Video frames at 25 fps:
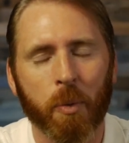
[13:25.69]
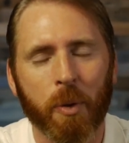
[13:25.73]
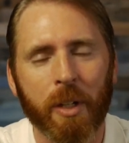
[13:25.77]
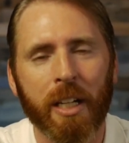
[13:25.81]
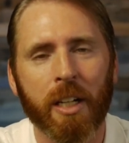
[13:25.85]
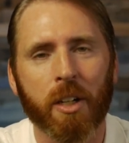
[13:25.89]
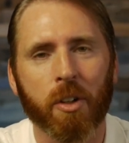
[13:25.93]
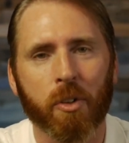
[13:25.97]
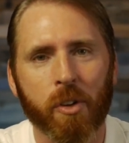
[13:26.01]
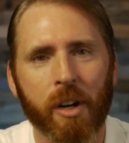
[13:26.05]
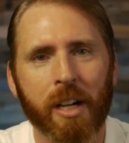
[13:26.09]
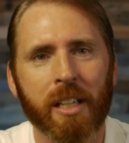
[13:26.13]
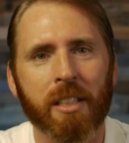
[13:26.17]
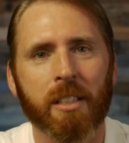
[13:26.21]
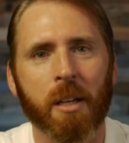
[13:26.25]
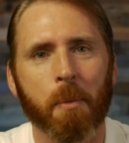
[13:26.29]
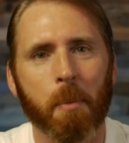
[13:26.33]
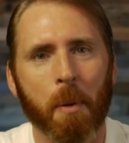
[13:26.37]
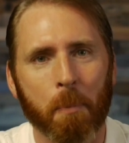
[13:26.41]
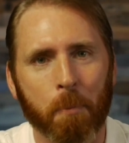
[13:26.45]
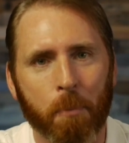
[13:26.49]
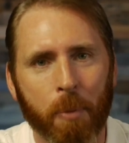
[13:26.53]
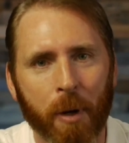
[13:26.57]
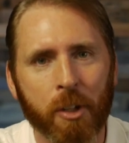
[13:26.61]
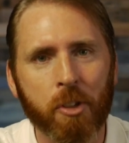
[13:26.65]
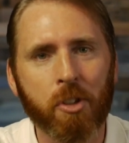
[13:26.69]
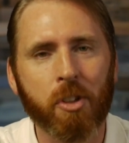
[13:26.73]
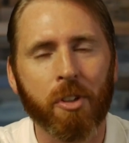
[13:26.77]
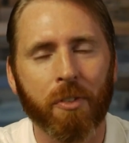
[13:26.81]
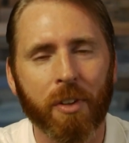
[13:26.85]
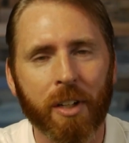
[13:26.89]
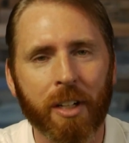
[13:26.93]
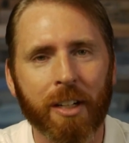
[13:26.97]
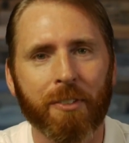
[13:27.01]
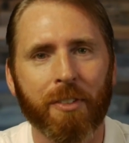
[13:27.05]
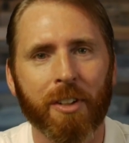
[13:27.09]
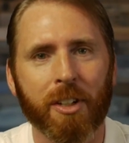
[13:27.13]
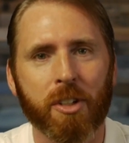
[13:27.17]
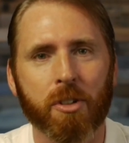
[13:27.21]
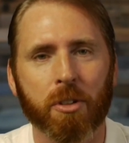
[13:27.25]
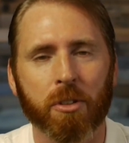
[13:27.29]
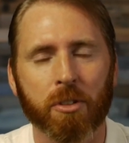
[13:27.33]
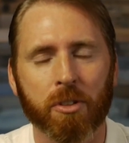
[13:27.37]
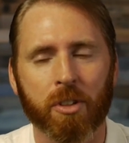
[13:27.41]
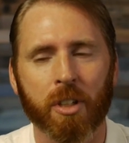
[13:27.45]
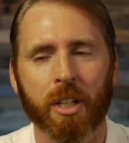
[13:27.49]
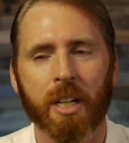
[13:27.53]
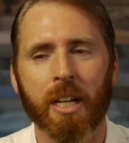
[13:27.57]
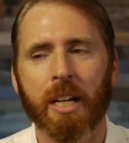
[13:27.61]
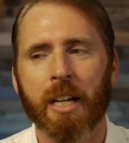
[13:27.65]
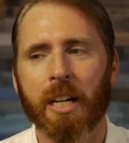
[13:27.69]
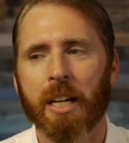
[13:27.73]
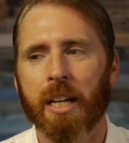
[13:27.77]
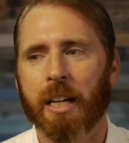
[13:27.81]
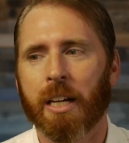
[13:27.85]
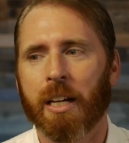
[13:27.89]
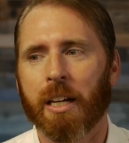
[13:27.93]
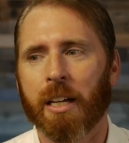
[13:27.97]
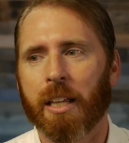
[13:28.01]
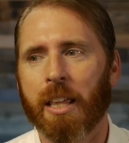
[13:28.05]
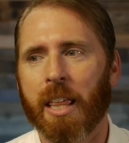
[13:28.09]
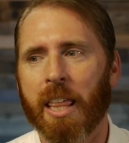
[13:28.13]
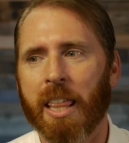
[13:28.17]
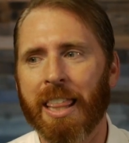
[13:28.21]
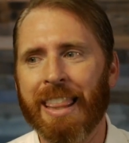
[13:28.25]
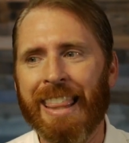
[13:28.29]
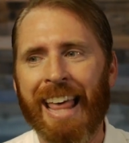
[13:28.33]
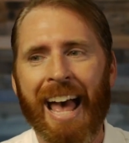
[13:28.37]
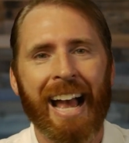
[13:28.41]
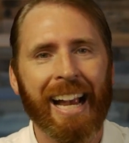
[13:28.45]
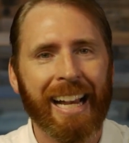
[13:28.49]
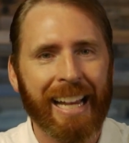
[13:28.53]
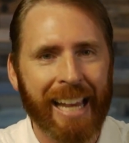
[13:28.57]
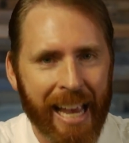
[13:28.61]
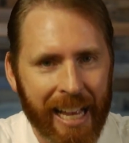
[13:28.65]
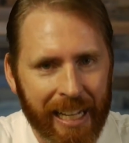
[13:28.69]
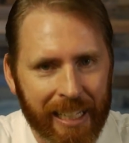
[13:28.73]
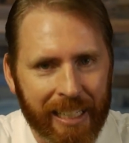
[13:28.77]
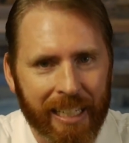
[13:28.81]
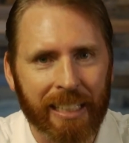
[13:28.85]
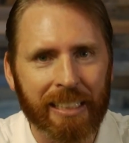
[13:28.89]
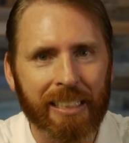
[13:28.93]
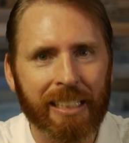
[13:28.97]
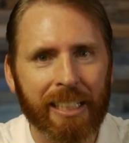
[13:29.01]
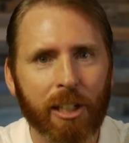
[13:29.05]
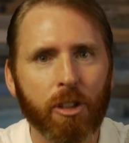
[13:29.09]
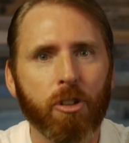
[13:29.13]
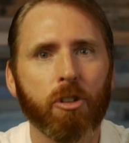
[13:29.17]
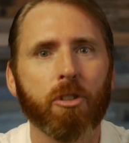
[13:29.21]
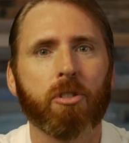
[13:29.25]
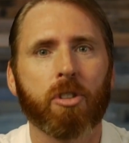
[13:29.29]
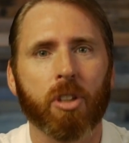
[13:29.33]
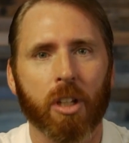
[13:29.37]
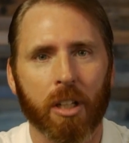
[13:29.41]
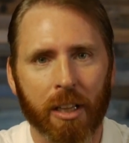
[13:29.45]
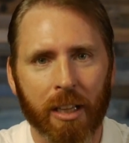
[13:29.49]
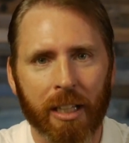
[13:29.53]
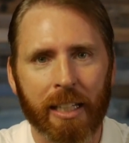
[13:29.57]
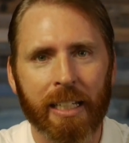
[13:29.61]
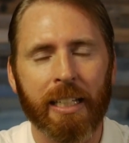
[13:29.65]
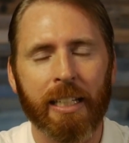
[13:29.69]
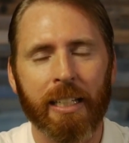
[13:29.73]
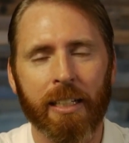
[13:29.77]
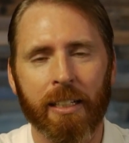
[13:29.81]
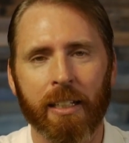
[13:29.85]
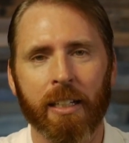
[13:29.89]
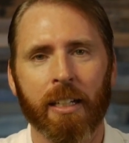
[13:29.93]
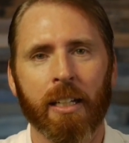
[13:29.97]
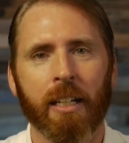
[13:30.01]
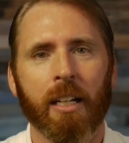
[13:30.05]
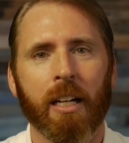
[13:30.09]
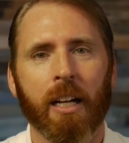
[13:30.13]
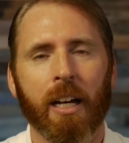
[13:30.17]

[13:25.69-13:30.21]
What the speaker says: We need to raise up a bunch of individuals that can continue to lead.